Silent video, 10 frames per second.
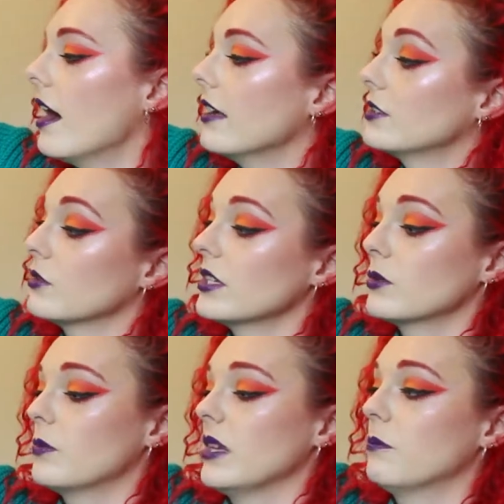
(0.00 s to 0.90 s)
So this
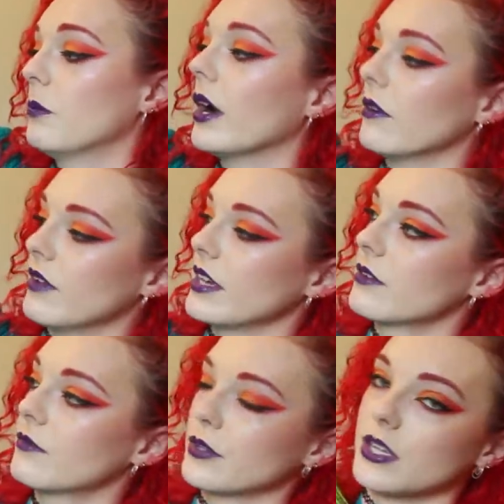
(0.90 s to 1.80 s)
would be perfect
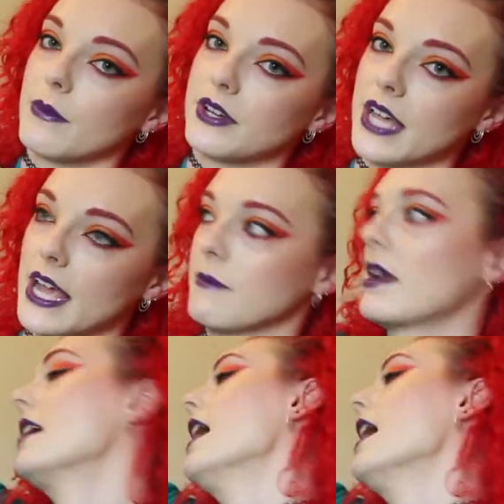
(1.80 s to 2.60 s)
for summertime.